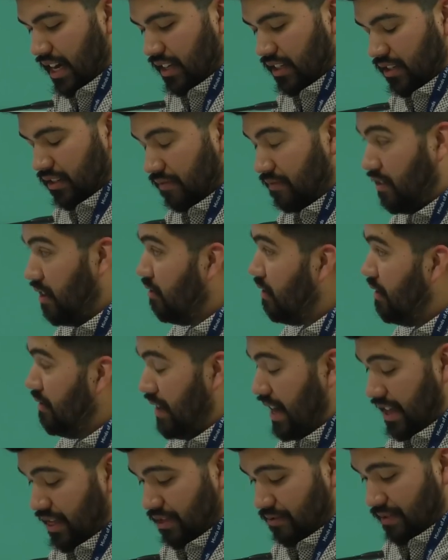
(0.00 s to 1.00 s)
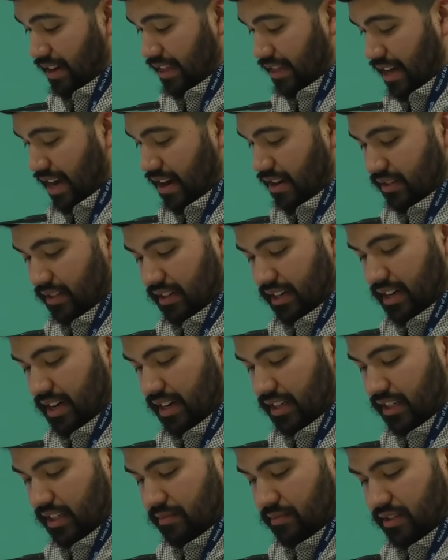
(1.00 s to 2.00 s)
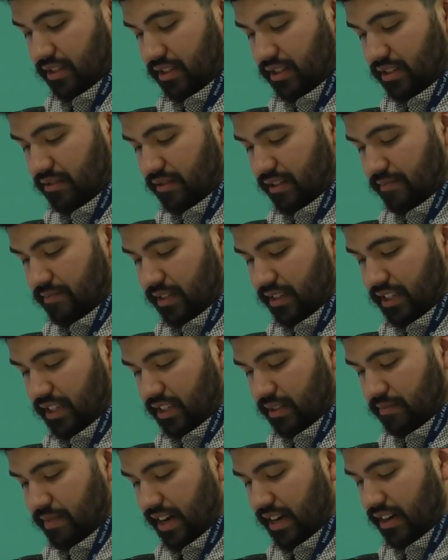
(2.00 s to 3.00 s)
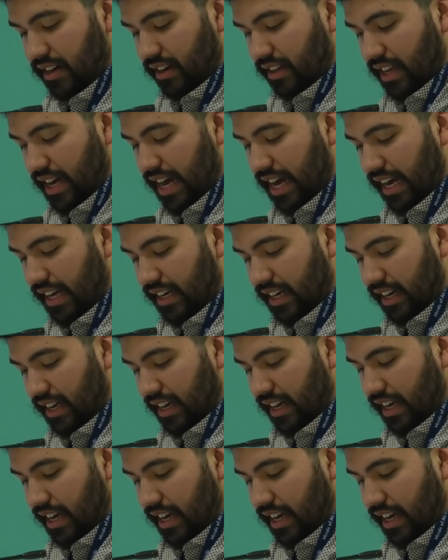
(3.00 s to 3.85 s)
So far we've had 3,000 customers who have participated online